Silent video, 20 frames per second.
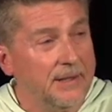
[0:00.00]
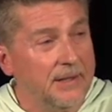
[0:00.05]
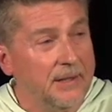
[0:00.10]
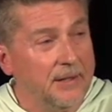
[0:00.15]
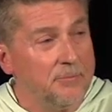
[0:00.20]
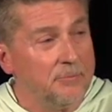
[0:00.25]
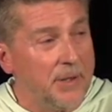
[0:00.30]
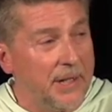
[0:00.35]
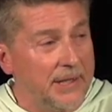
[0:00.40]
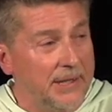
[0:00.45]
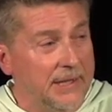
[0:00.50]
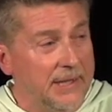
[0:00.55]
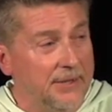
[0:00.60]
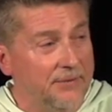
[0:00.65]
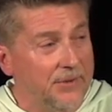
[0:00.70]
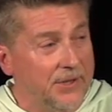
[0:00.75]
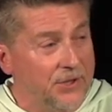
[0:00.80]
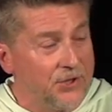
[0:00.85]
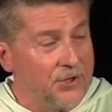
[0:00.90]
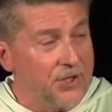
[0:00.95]
by
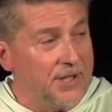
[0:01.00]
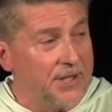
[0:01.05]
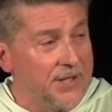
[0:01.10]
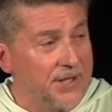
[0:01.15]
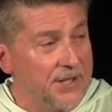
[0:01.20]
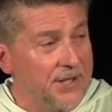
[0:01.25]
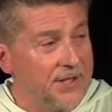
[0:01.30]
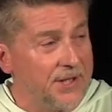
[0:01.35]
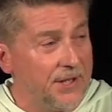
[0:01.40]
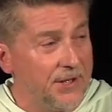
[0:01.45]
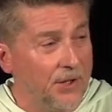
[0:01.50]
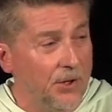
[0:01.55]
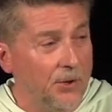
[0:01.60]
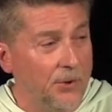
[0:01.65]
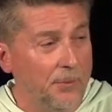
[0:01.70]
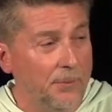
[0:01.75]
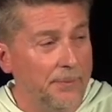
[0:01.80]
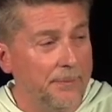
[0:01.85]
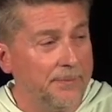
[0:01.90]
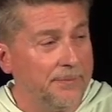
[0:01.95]
leaving Jesus at home.
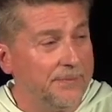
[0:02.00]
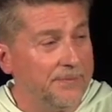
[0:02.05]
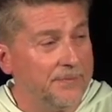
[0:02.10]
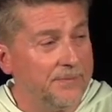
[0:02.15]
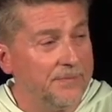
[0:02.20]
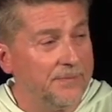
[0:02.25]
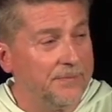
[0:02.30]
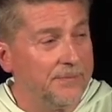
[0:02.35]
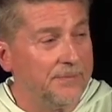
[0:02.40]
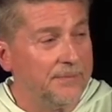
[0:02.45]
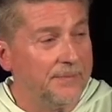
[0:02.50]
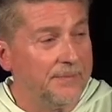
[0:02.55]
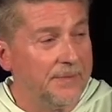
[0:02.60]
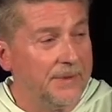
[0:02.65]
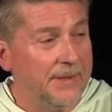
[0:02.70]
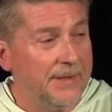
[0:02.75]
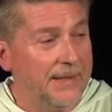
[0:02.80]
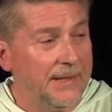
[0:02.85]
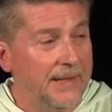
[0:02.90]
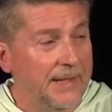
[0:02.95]

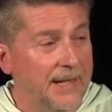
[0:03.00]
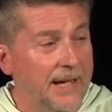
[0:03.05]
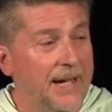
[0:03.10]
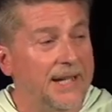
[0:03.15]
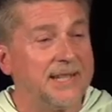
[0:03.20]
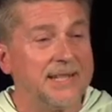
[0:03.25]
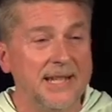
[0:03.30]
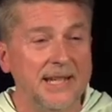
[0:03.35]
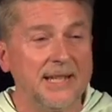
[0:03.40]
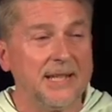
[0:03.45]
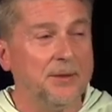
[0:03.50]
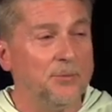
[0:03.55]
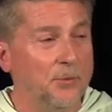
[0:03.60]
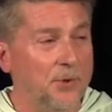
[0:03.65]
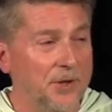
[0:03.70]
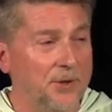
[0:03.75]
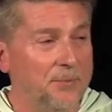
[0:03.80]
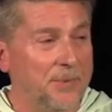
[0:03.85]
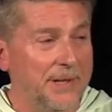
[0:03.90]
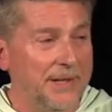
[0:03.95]
I'd take him
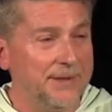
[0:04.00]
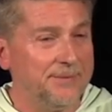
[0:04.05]
with me.